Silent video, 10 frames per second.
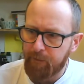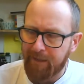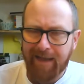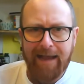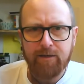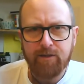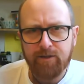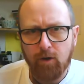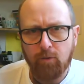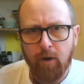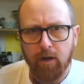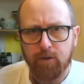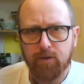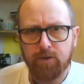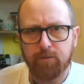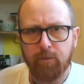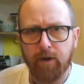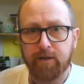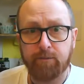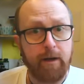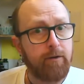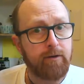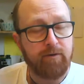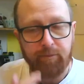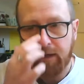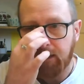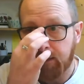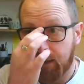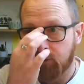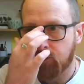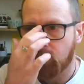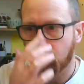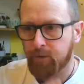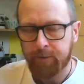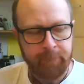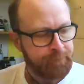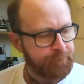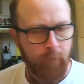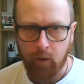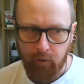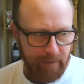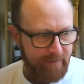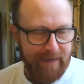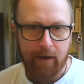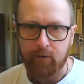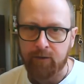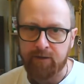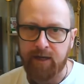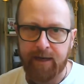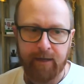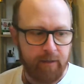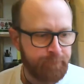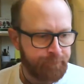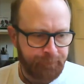it adds so much to my experience of being in the outdoors, looking down and seeing a